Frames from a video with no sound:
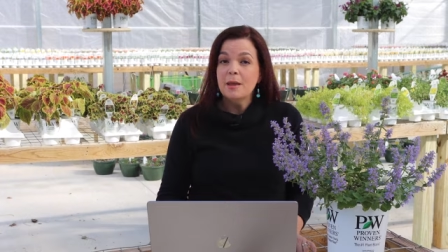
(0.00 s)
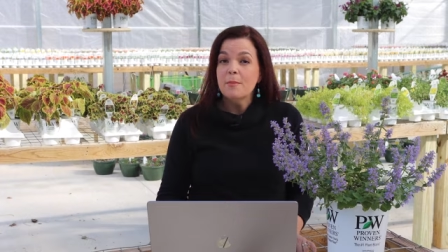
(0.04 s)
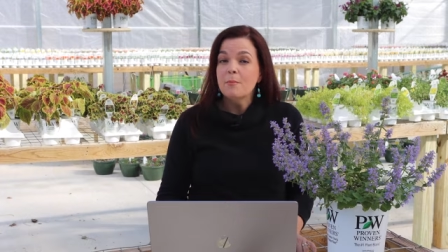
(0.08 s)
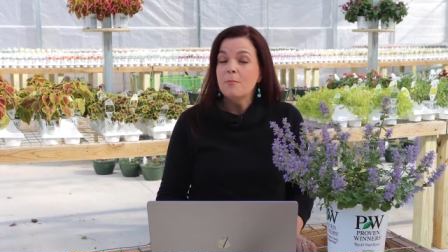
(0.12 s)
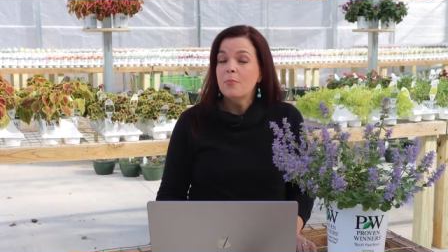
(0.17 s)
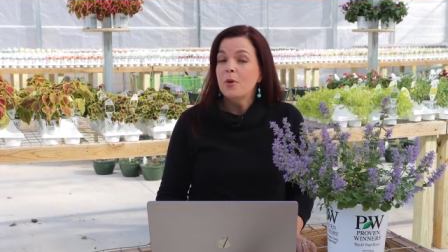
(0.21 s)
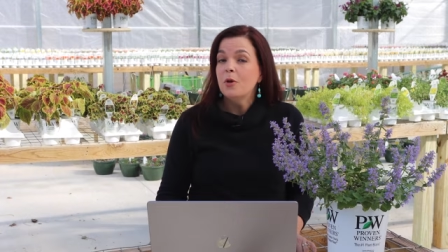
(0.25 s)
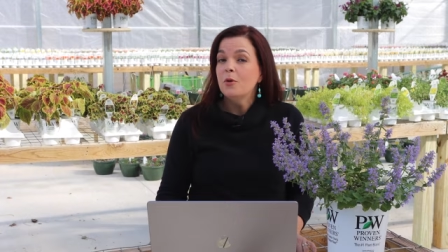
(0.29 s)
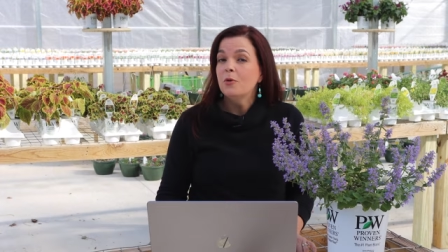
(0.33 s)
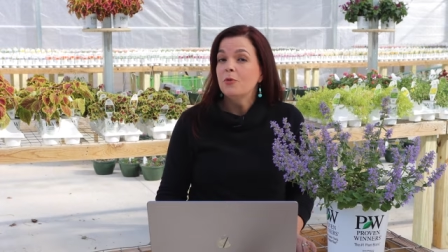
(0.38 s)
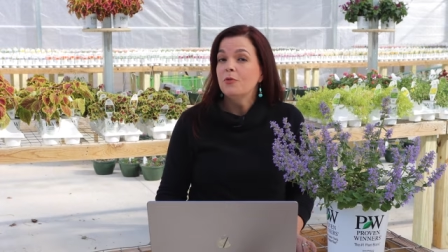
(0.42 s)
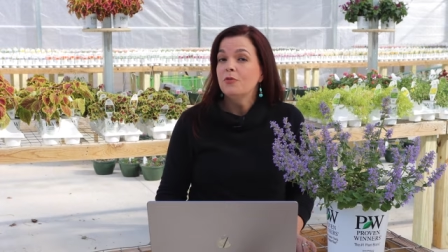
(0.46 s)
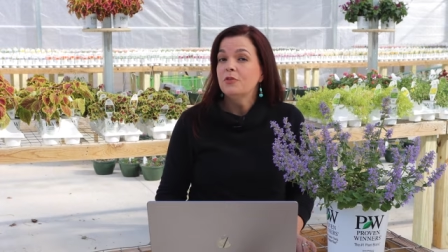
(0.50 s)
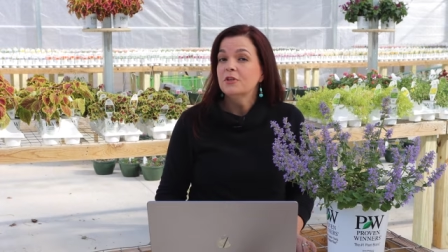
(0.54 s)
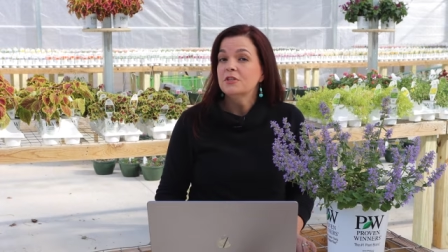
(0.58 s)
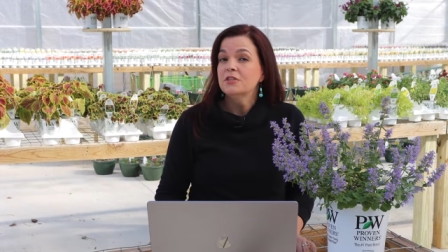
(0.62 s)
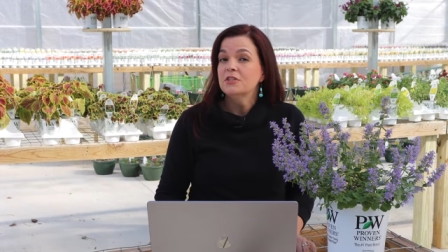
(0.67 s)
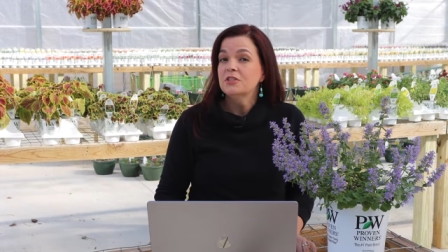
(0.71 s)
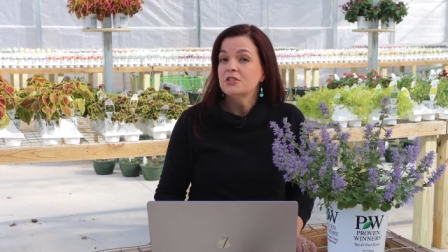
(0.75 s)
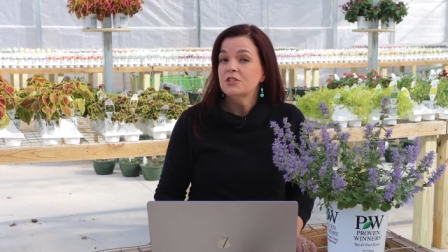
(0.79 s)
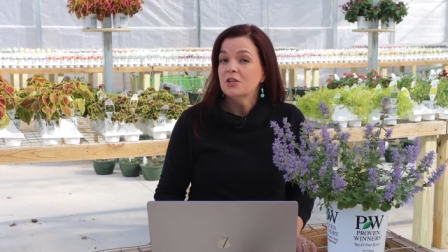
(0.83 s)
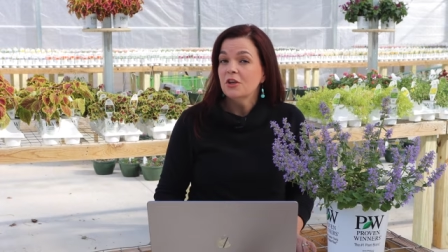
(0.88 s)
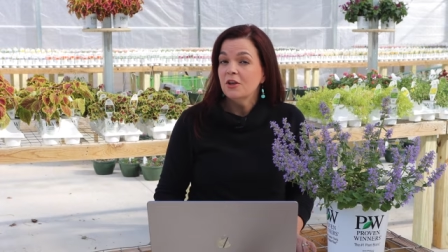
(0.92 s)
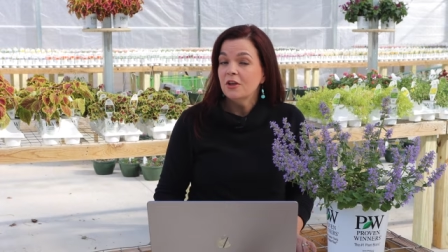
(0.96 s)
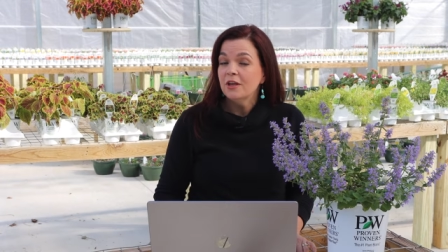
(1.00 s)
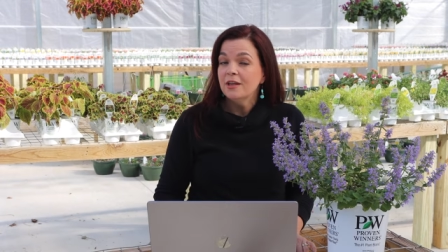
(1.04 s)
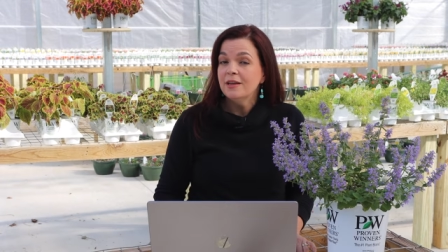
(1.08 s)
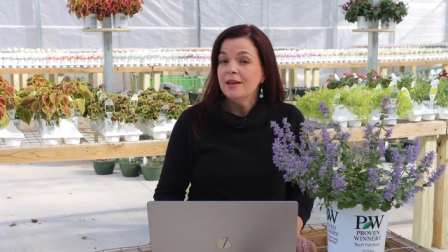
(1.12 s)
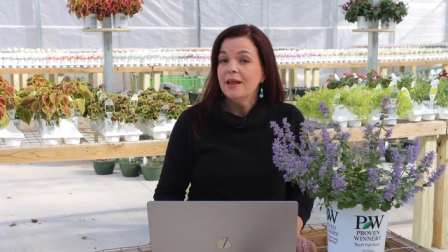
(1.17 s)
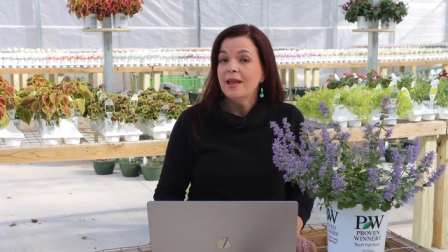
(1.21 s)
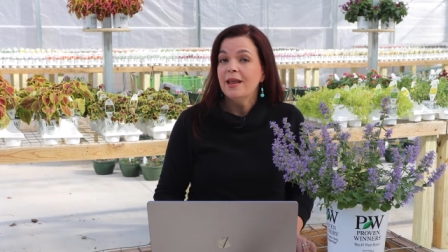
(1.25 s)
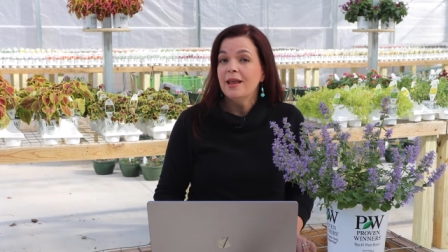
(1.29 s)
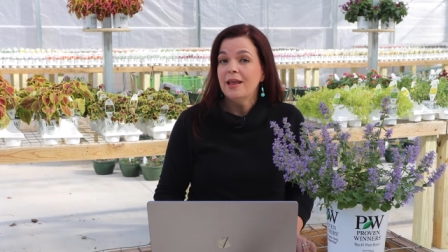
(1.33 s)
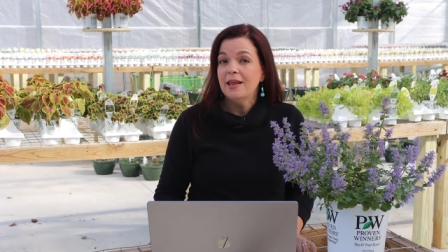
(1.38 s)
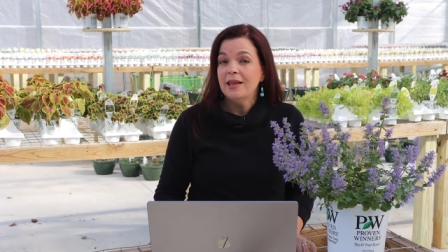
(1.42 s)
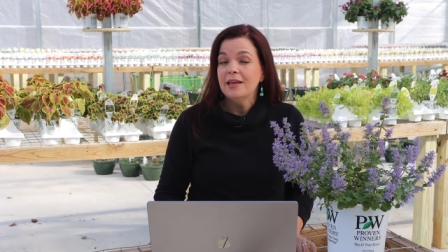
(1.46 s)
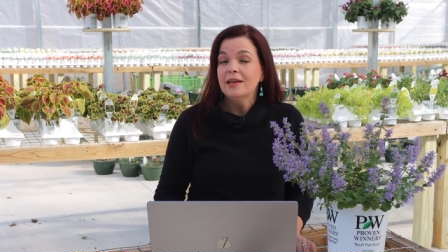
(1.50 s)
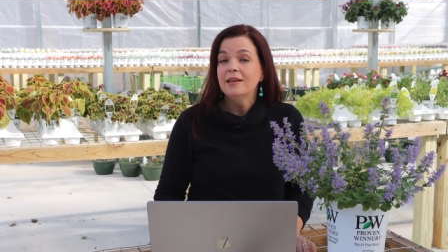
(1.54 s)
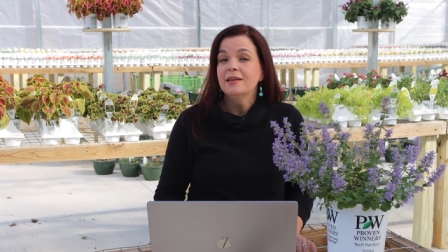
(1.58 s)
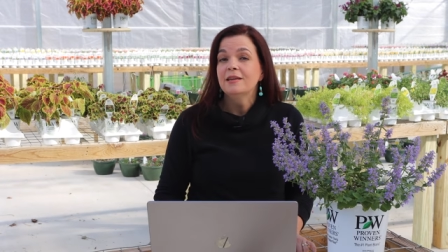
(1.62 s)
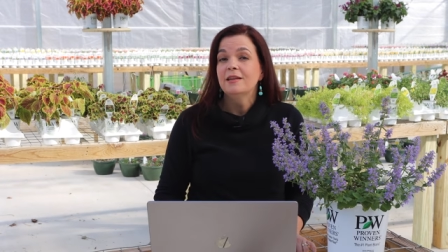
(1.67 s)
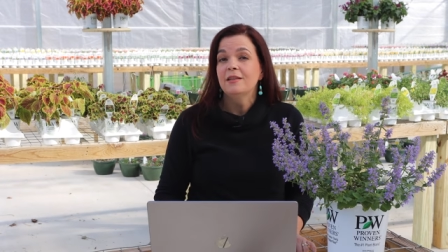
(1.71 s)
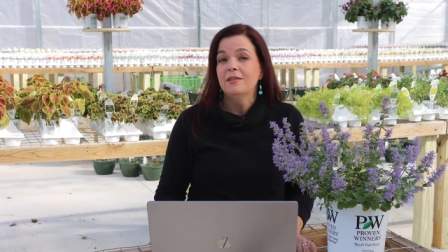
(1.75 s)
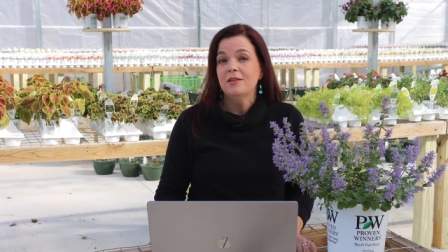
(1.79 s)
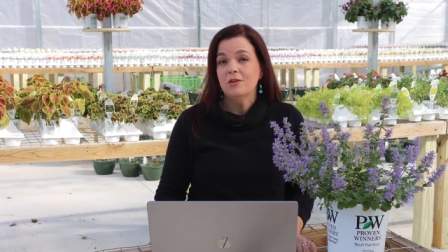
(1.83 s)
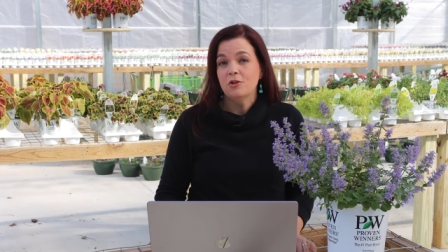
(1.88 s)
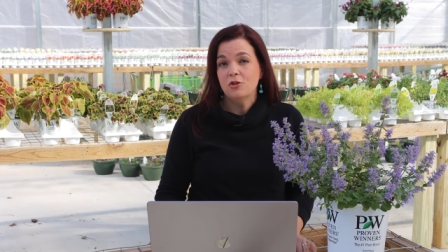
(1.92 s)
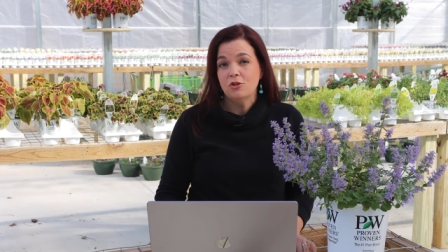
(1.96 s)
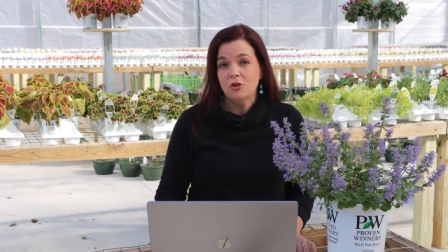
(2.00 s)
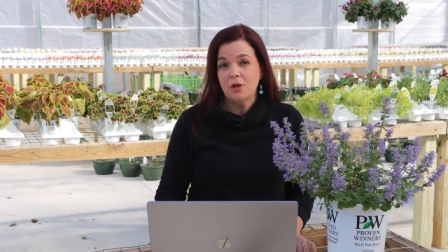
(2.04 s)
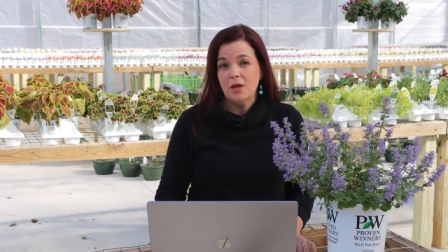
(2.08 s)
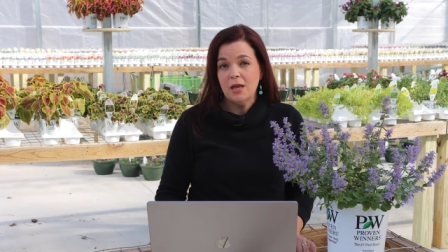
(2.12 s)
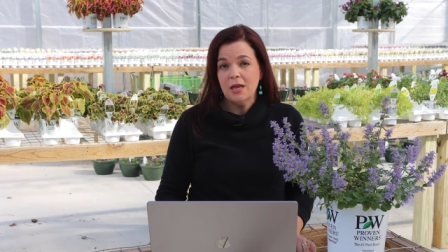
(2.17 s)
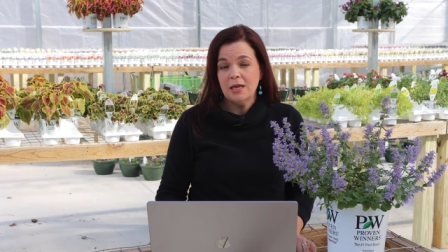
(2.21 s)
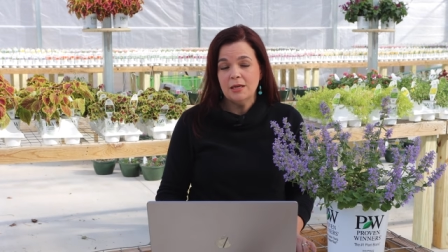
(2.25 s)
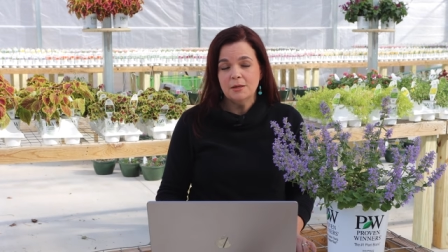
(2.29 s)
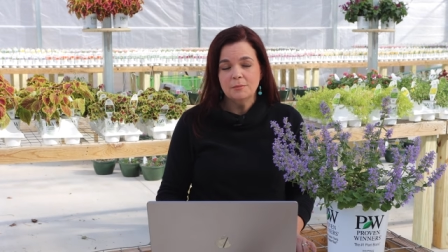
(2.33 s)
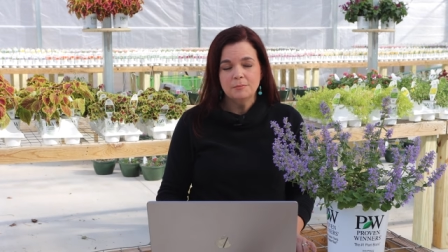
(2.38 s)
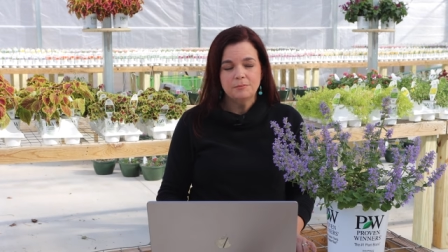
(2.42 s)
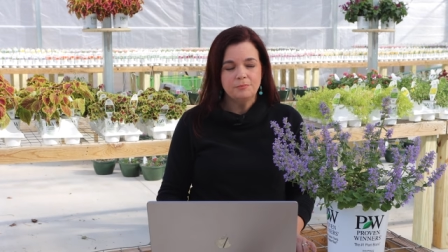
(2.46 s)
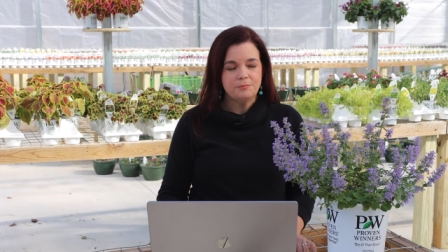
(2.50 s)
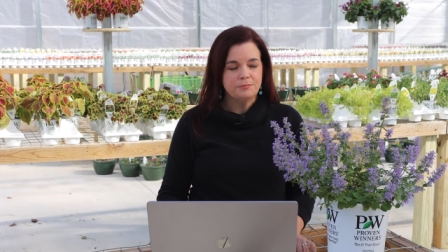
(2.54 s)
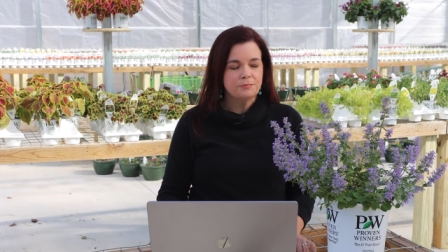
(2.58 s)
in both the sun and the shade.